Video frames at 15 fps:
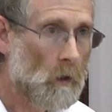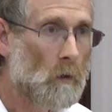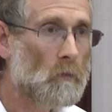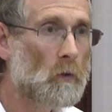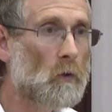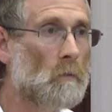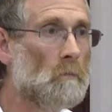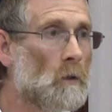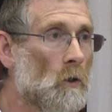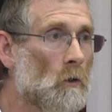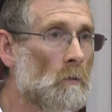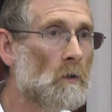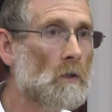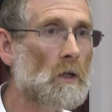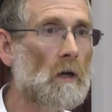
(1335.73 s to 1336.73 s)
for the
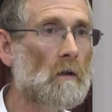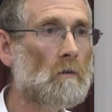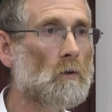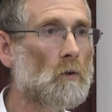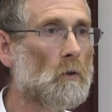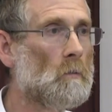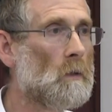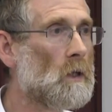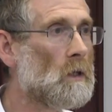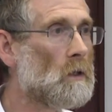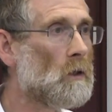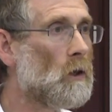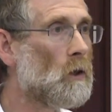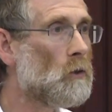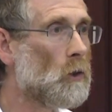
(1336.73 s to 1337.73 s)
moment has to
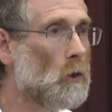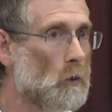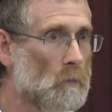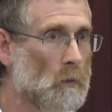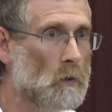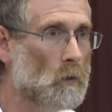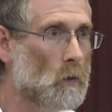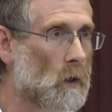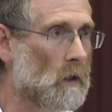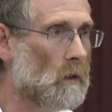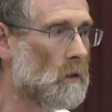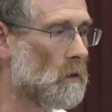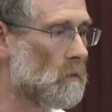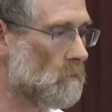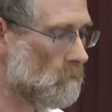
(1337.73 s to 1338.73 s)
remain an open
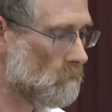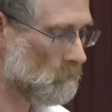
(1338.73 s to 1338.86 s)
question.